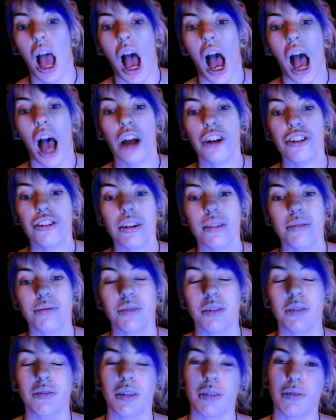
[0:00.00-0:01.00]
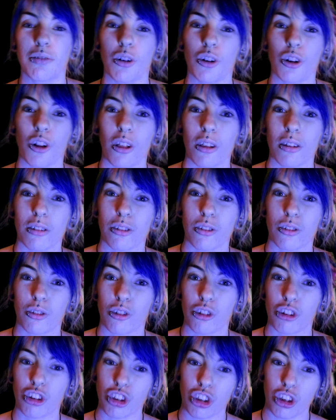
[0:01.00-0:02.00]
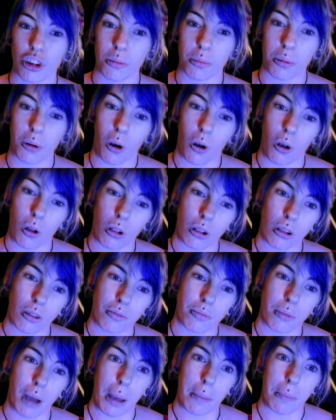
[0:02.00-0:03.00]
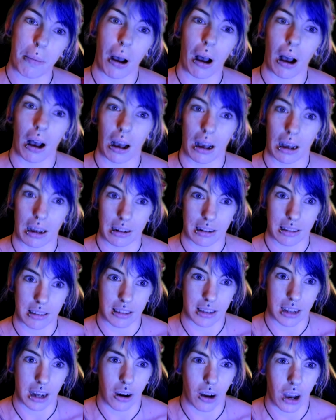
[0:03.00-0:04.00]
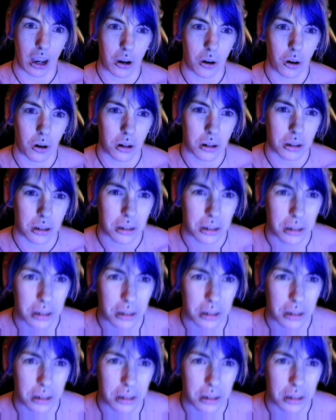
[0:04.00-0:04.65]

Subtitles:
$154 to ship all of my parts. Now I got